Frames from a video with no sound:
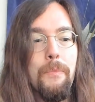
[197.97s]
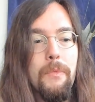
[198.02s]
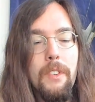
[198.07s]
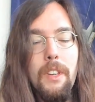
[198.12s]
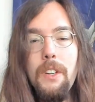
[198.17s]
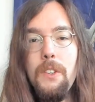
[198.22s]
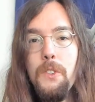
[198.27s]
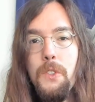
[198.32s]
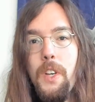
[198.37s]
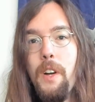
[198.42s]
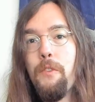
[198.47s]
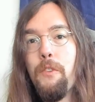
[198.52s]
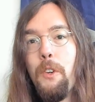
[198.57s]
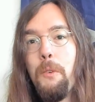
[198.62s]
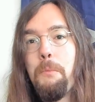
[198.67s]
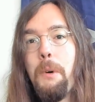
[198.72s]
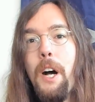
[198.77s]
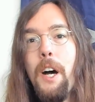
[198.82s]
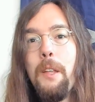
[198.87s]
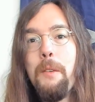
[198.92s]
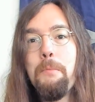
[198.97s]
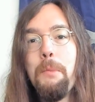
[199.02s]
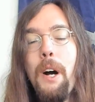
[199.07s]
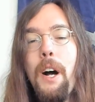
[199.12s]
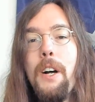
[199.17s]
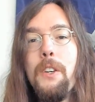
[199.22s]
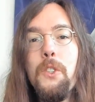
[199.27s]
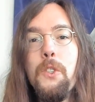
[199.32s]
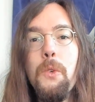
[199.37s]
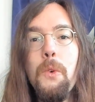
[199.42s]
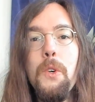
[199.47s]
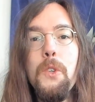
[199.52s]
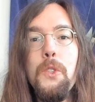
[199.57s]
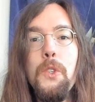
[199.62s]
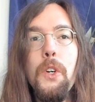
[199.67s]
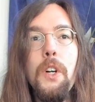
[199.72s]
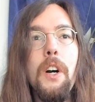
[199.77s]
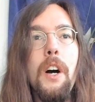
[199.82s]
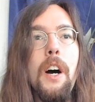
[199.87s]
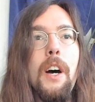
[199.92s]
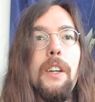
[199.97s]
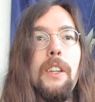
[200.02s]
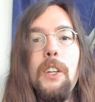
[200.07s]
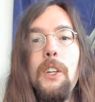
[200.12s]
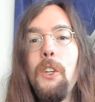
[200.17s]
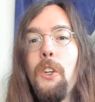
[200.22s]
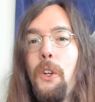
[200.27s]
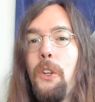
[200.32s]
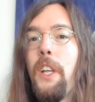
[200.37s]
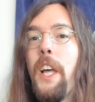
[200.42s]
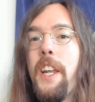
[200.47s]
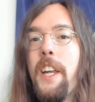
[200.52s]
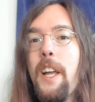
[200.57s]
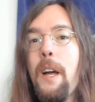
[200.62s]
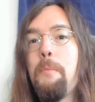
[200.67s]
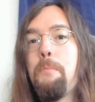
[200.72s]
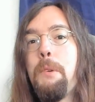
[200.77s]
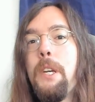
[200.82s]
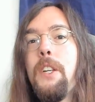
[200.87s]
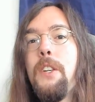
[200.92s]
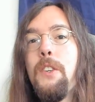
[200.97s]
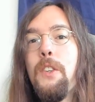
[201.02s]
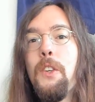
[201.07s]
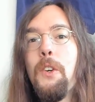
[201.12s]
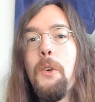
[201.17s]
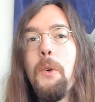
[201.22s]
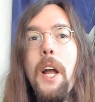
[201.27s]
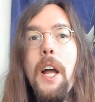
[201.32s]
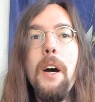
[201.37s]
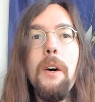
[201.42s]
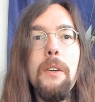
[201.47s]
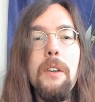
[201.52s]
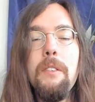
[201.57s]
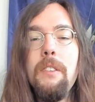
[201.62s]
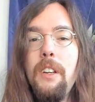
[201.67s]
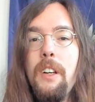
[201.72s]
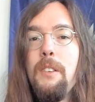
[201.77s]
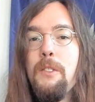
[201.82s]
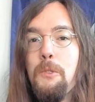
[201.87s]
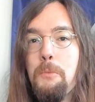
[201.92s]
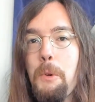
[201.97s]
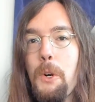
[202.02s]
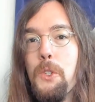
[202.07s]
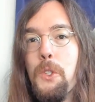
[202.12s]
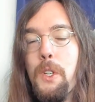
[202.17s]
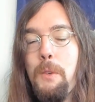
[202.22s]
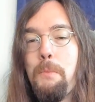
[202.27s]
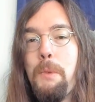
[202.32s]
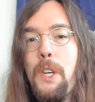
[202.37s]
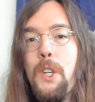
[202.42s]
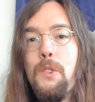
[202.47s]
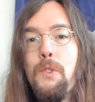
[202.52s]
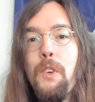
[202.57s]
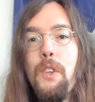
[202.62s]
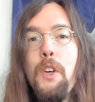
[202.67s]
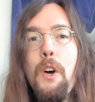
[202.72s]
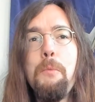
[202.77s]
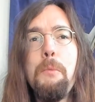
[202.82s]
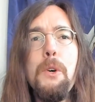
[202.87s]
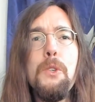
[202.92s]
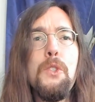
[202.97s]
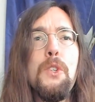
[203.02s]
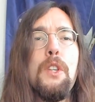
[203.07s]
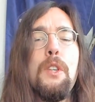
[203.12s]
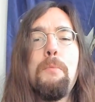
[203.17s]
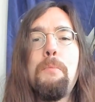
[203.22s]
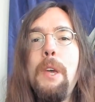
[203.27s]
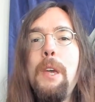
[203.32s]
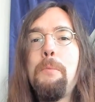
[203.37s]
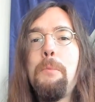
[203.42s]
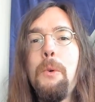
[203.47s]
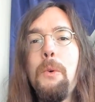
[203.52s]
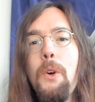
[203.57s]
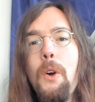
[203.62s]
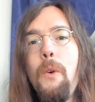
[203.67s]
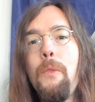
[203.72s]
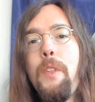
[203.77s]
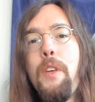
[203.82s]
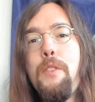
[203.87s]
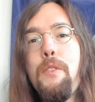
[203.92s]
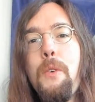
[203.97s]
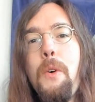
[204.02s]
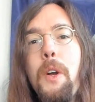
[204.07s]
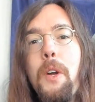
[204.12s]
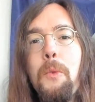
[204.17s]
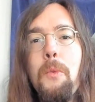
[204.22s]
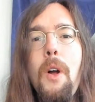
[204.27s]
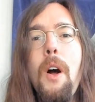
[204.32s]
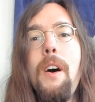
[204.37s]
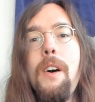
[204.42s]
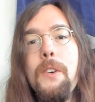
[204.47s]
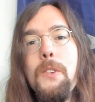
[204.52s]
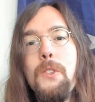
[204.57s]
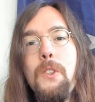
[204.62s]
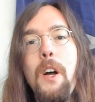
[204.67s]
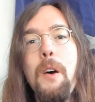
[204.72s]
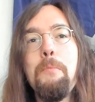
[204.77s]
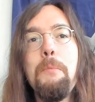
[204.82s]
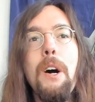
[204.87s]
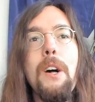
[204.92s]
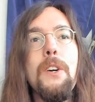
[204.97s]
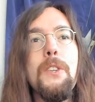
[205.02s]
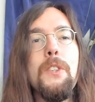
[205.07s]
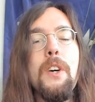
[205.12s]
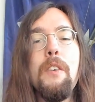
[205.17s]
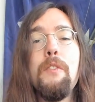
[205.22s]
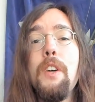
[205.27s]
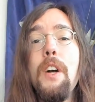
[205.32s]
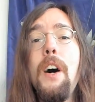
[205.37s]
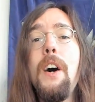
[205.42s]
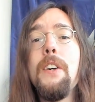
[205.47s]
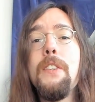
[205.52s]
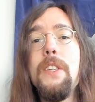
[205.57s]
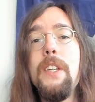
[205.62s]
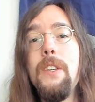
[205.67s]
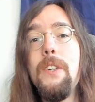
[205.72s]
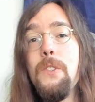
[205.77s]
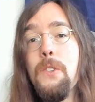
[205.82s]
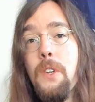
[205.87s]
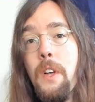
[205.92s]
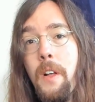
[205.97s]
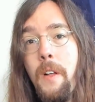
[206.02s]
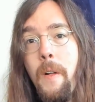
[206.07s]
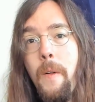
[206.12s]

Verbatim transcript: Several ma and pa stores are gone. Little old lady got beaten to the ground. It was mostly peaceful, though. Most of the people were only throwing rocks, not Molotov cocktails.